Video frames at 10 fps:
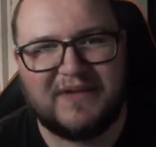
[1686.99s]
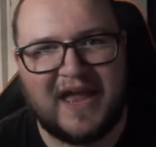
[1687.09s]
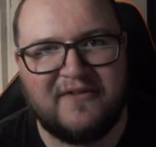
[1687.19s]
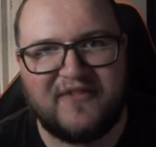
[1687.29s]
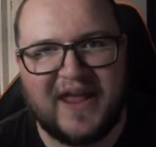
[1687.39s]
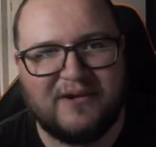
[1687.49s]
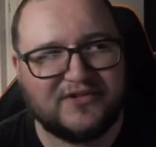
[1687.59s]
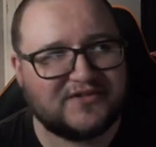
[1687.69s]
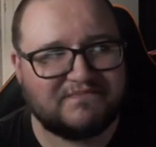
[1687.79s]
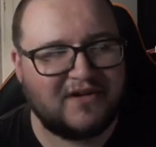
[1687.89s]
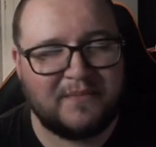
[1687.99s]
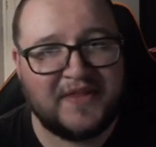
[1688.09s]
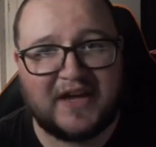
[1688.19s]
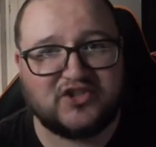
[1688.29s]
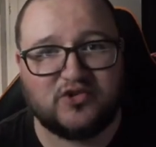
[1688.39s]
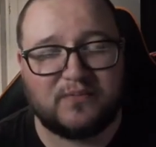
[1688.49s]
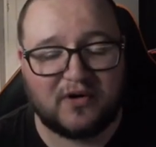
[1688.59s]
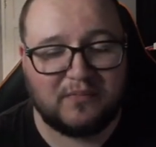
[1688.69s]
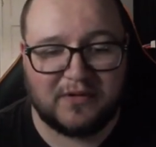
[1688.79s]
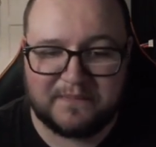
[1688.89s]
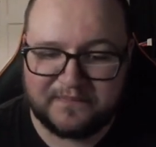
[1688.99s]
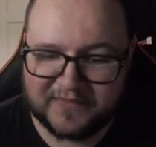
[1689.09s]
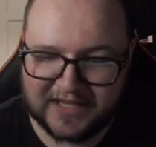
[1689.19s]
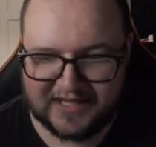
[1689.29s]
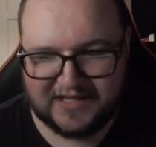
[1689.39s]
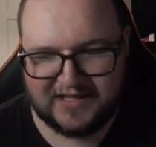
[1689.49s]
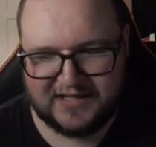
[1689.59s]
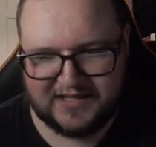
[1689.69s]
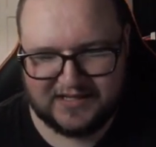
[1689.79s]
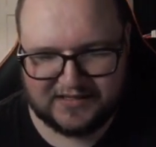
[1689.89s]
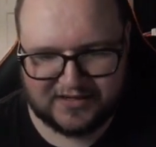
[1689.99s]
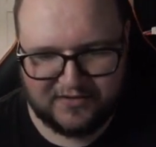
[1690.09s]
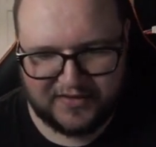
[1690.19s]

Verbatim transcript: Anything else, I mean, that's your problem. So